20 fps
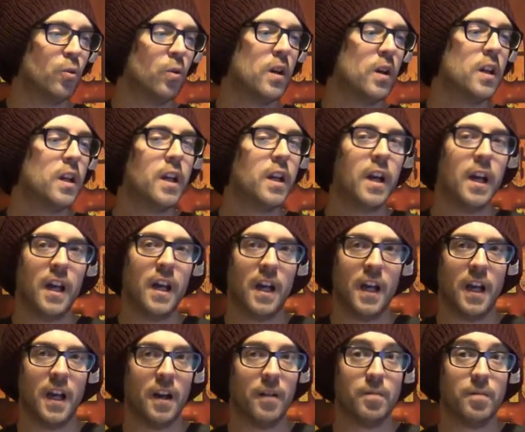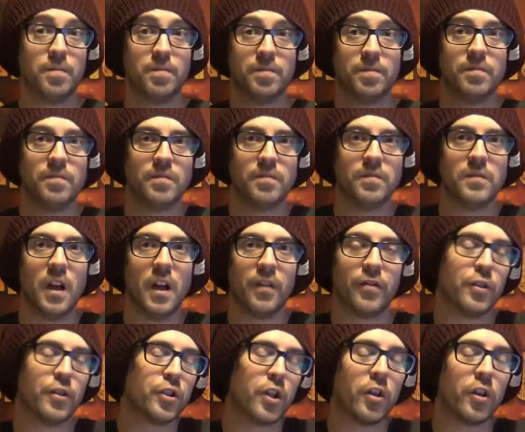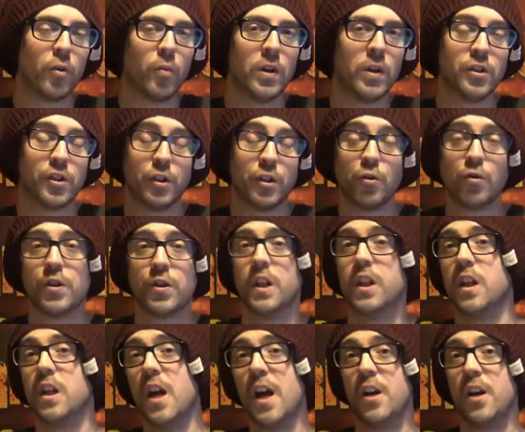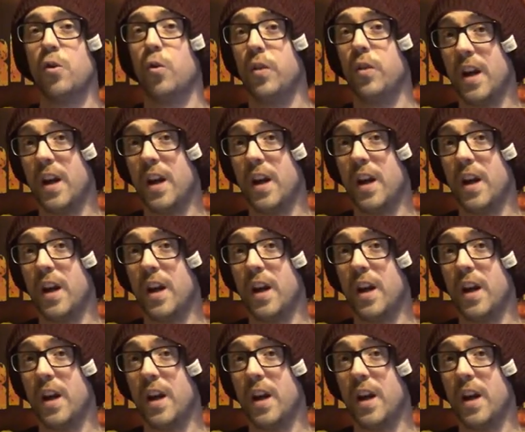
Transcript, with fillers: Uh, if there's other ones that you think, yeah, no,